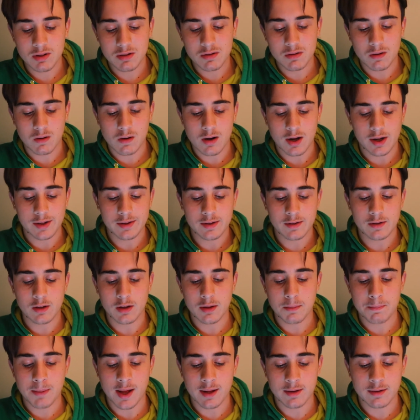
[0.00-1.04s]
it's alright, they've
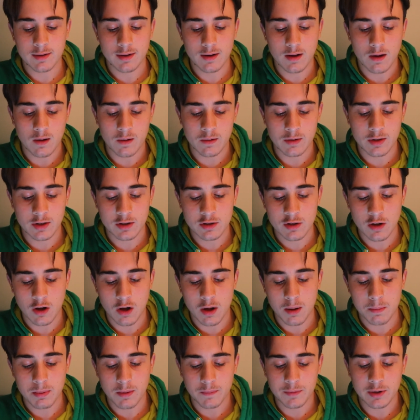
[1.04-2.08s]
got the pattern on the
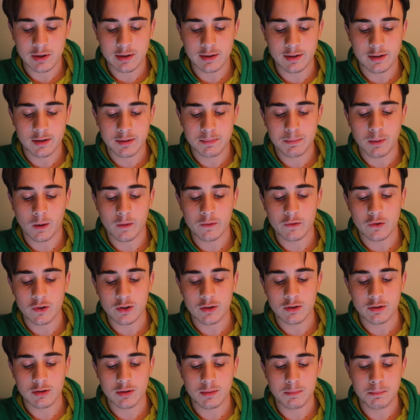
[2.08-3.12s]
top, obviously the sponsor
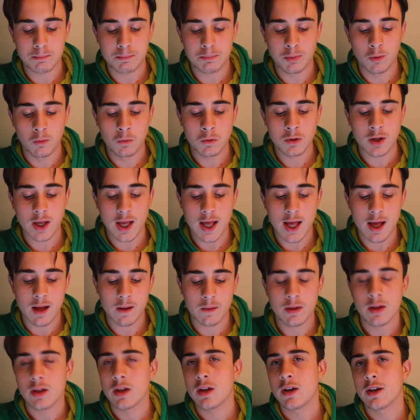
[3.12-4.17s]
doesn't bulk
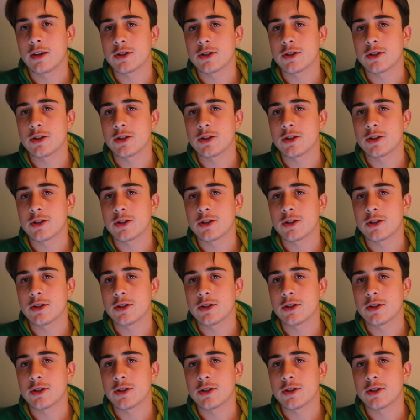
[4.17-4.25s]
out,